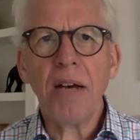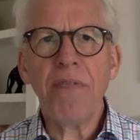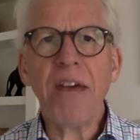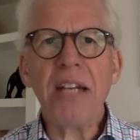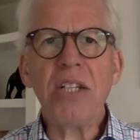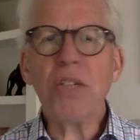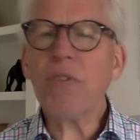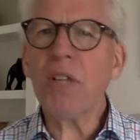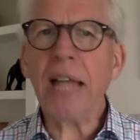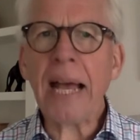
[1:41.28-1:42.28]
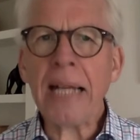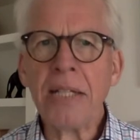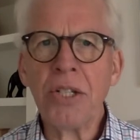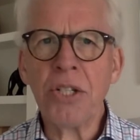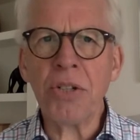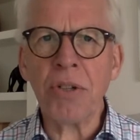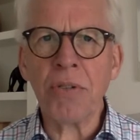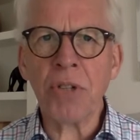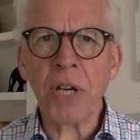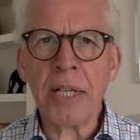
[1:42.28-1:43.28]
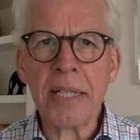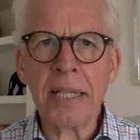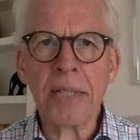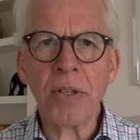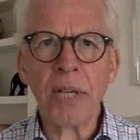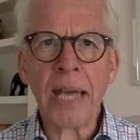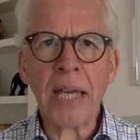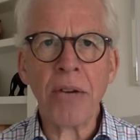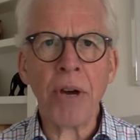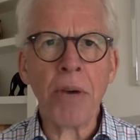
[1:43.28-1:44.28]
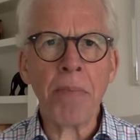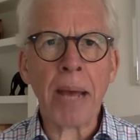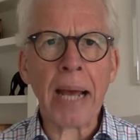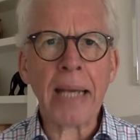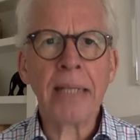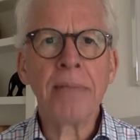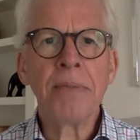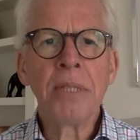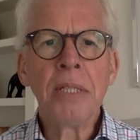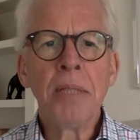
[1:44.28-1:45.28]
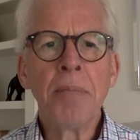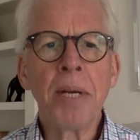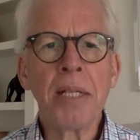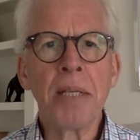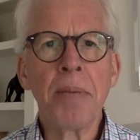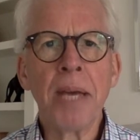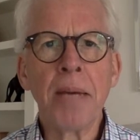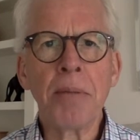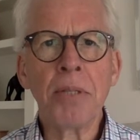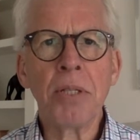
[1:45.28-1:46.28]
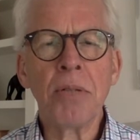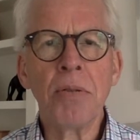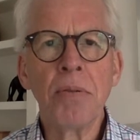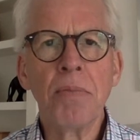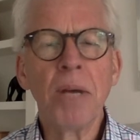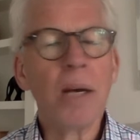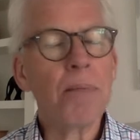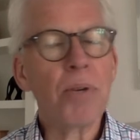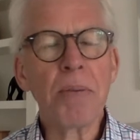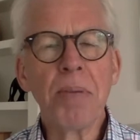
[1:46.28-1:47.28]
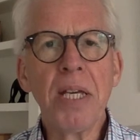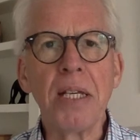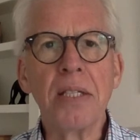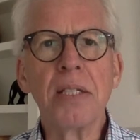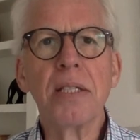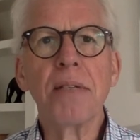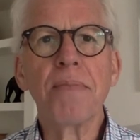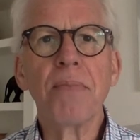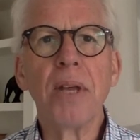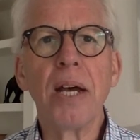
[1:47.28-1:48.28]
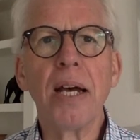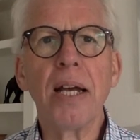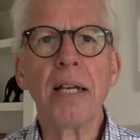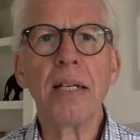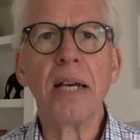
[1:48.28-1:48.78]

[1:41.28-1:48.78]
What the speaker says: vengeful attitude of trying to sort of get your own back, but to be able to bring peace and